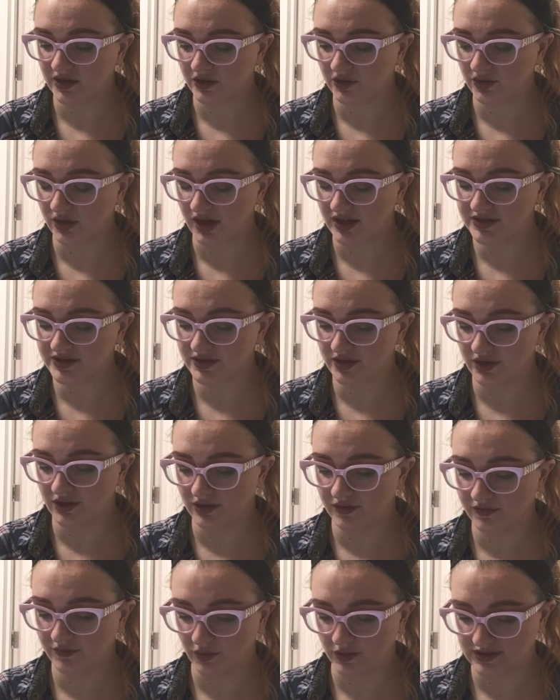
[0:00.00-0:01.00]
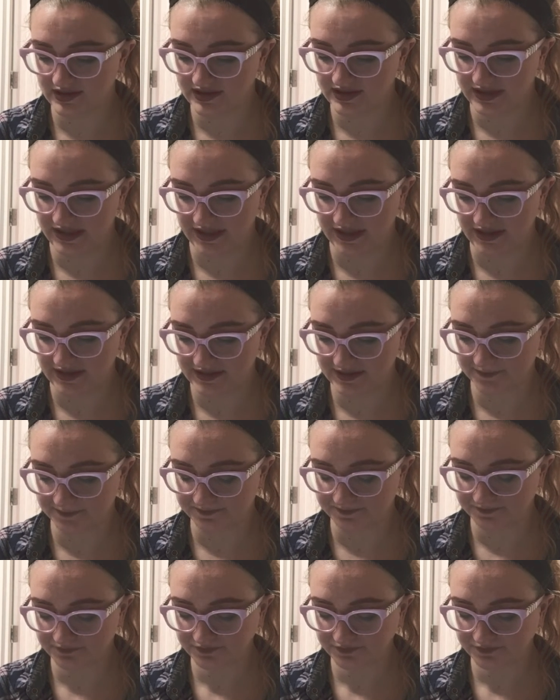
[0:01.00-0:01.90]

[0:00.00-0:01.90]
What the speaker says: across all 4 studies.